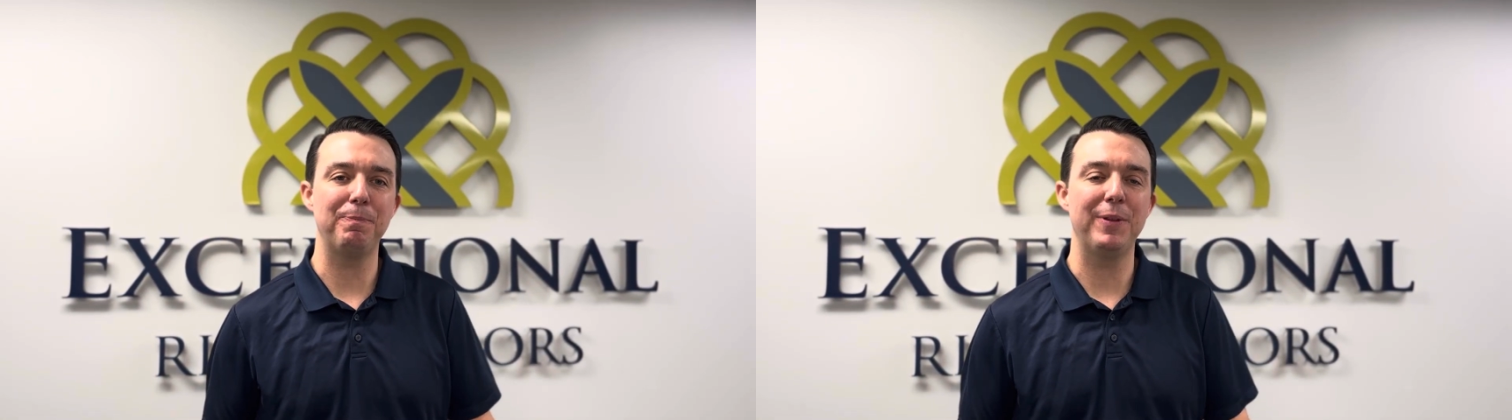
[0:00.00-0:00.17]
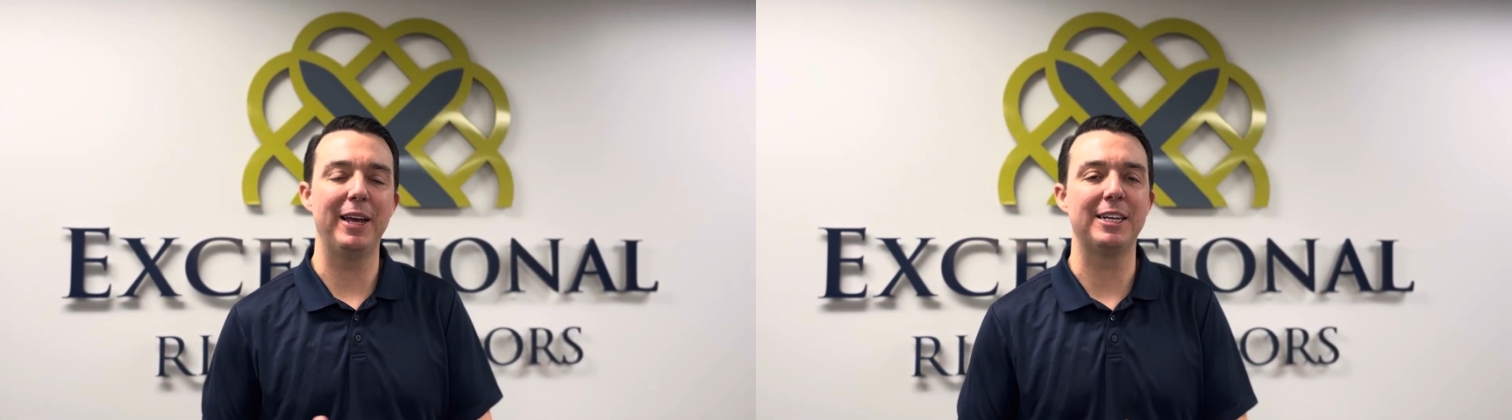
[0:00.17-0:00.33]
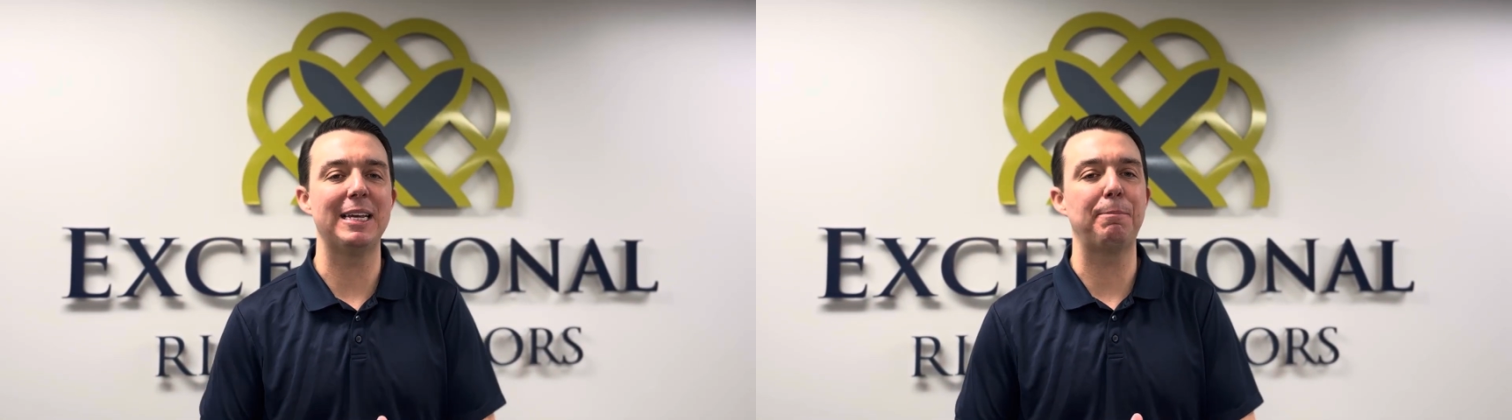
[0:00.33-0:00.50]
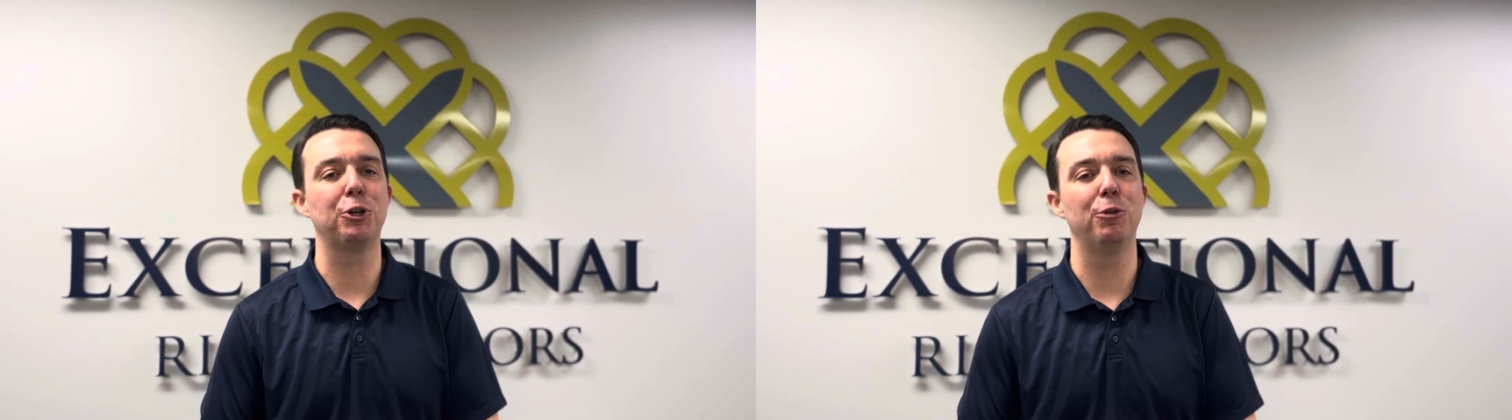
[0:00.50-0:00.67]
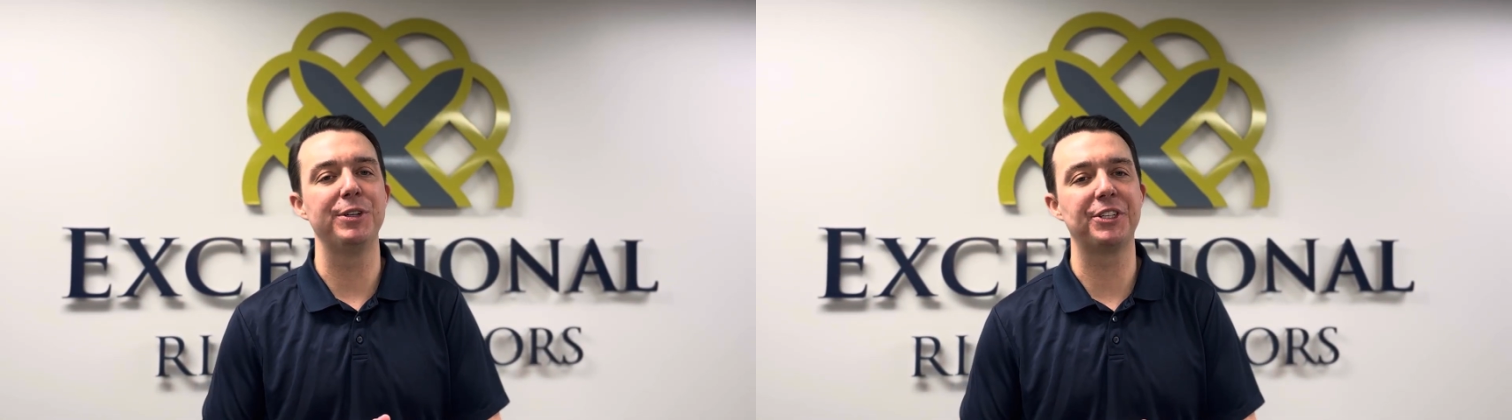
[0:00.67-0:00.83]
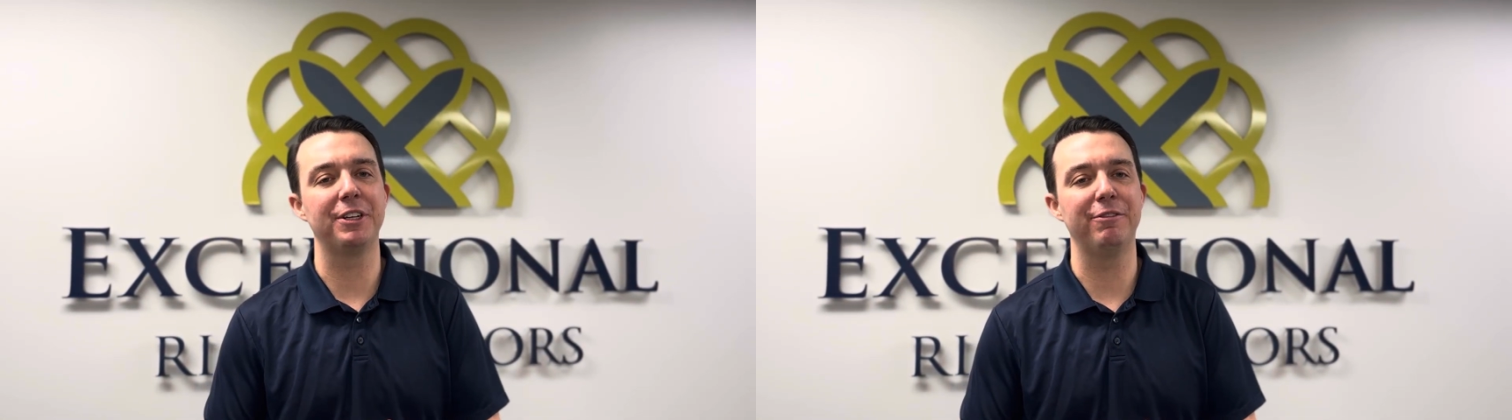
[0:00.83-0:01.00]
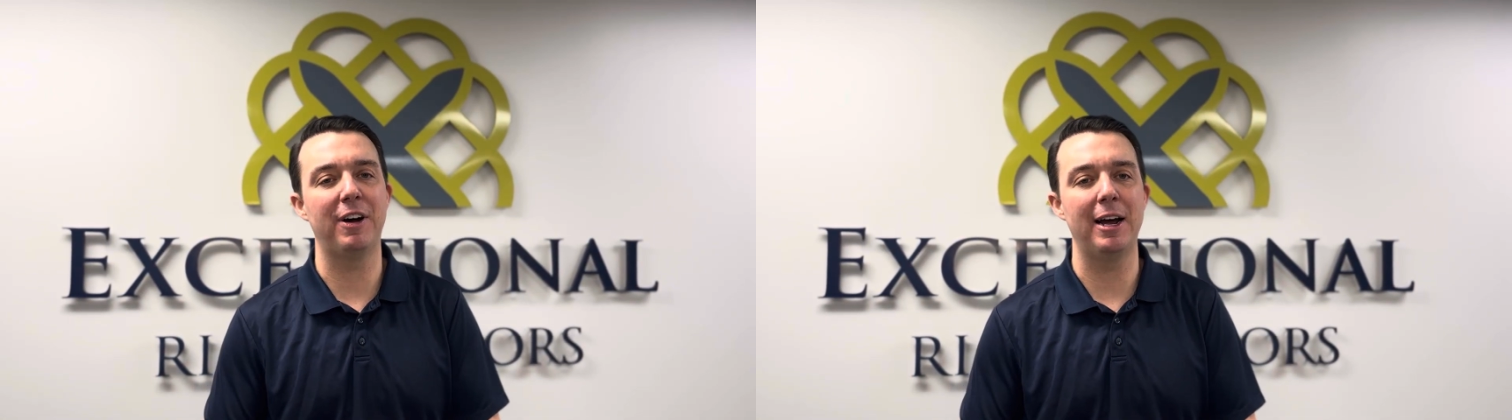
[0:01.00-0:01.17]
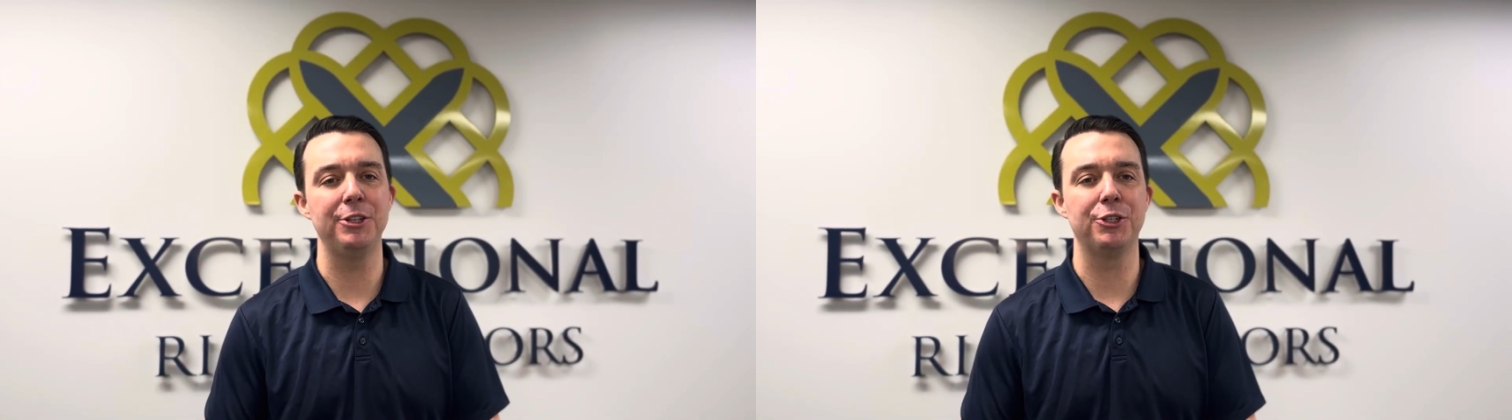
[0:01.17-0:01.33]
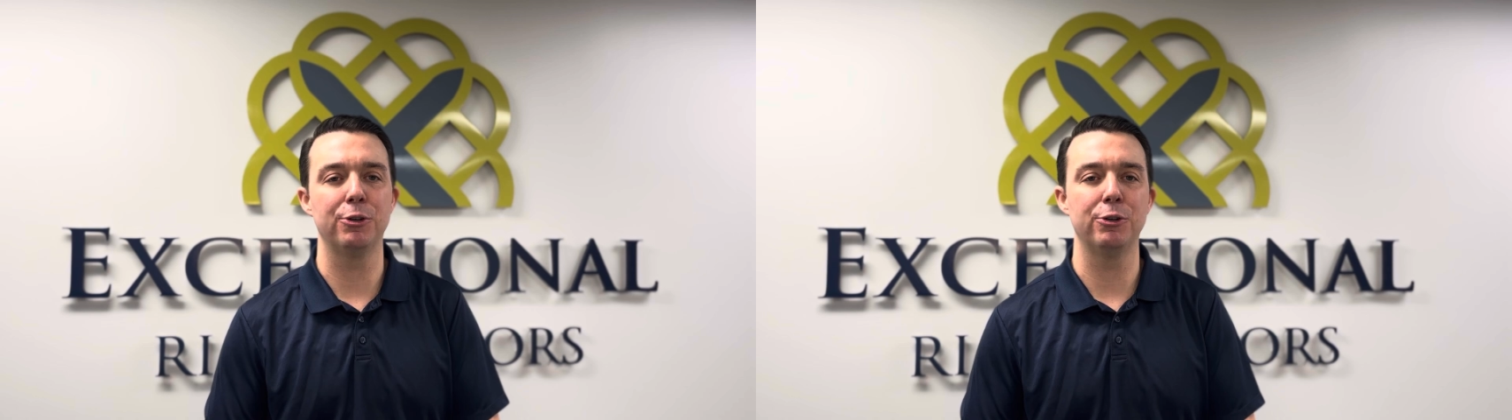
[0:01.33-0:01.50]
Exceptional Risk
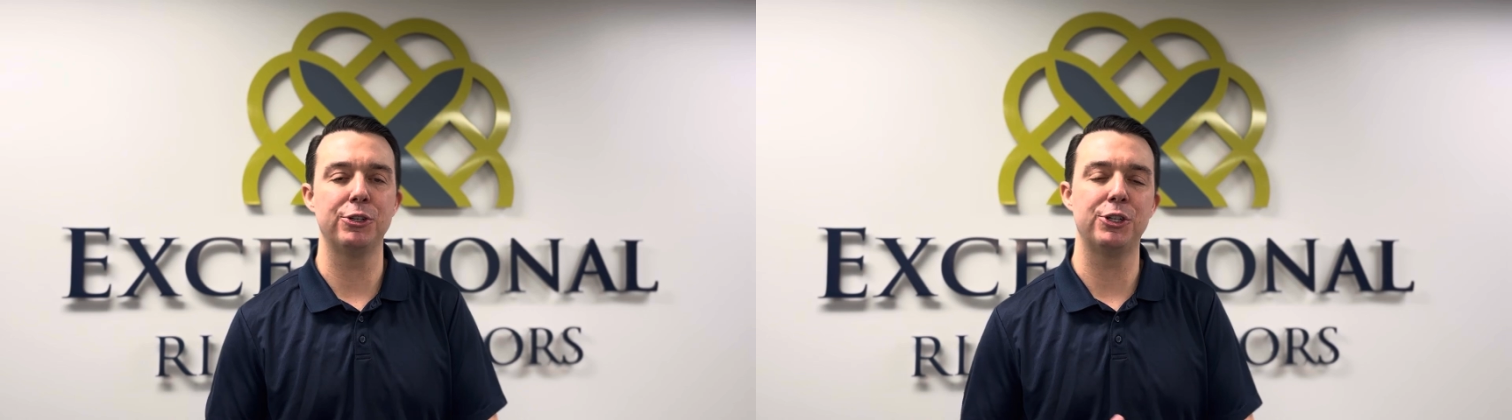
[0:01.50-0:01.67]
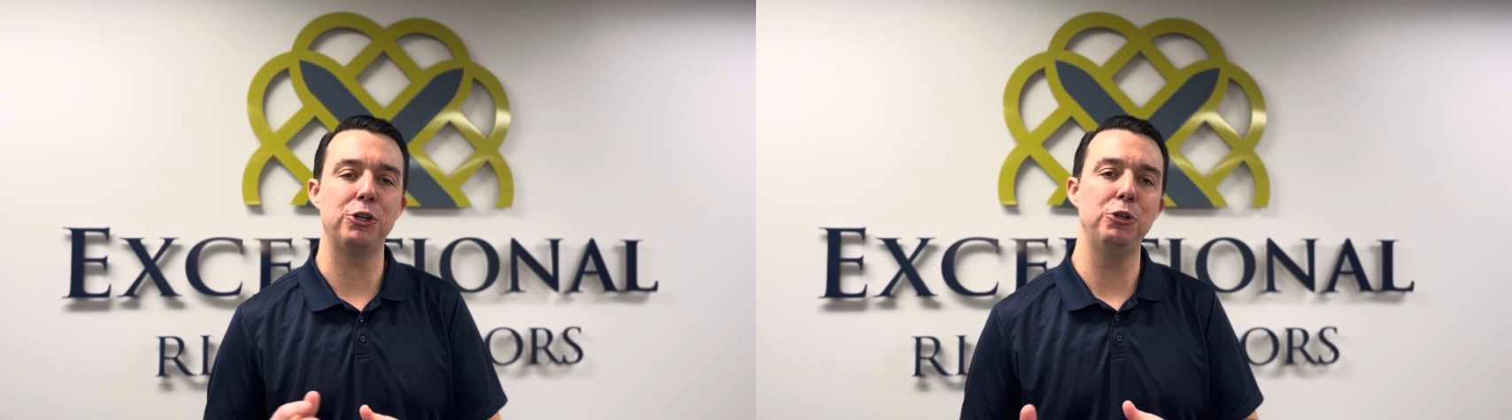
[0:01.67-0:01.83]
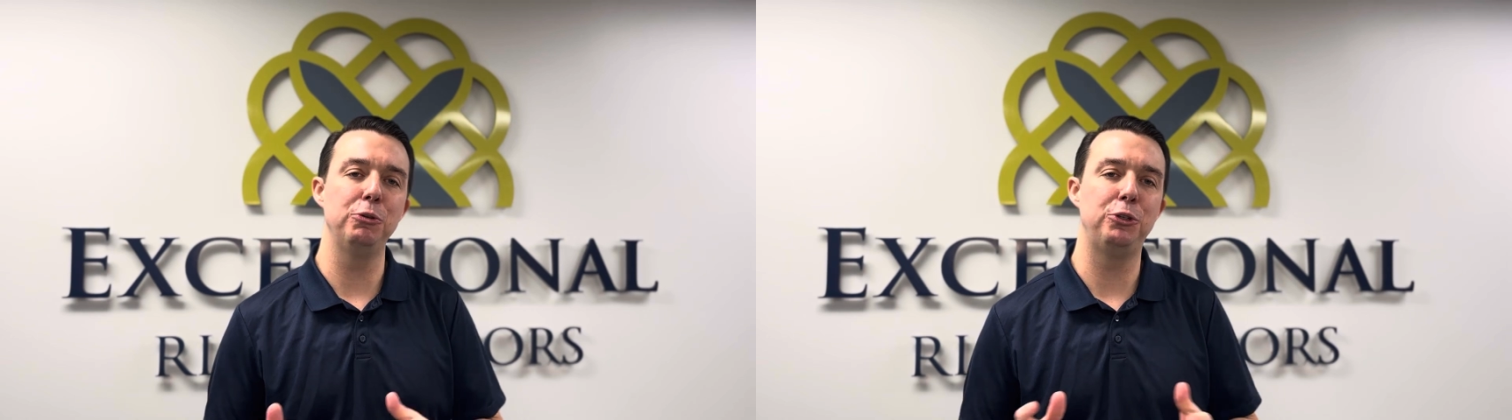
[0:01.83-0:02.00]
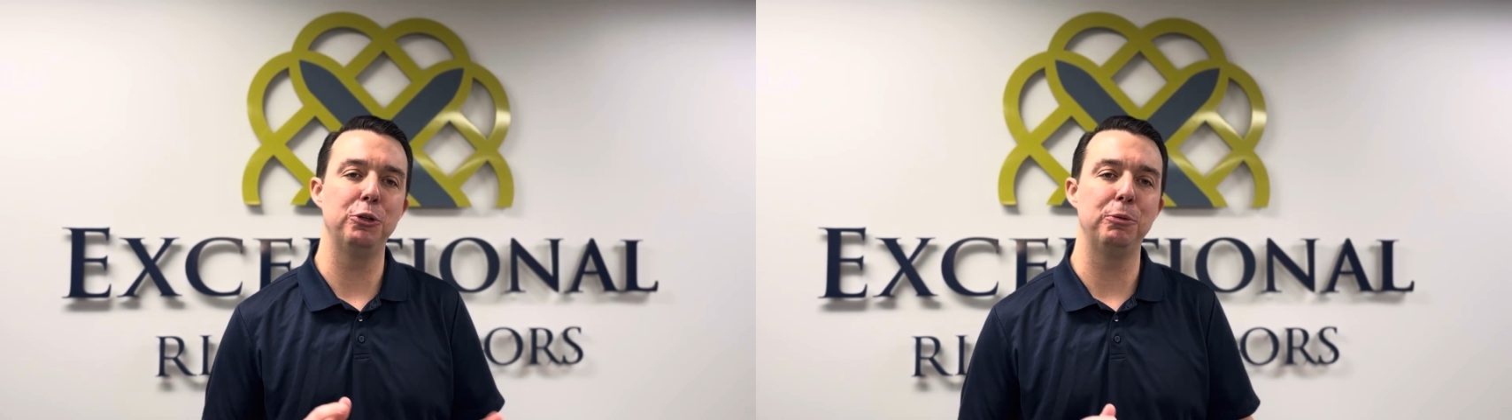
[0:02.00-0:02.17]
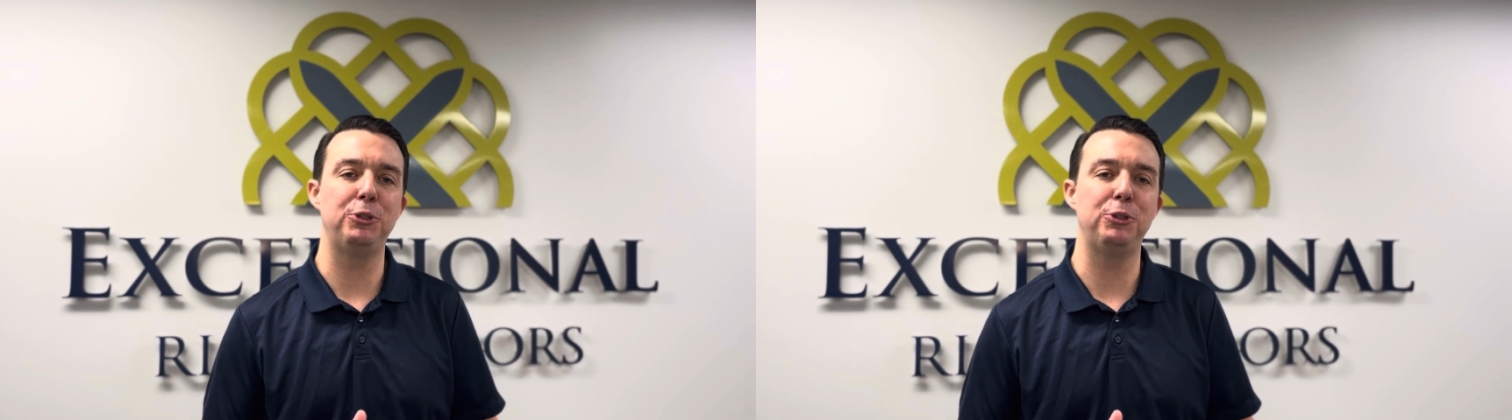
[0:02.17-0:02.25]
Advisors YouTube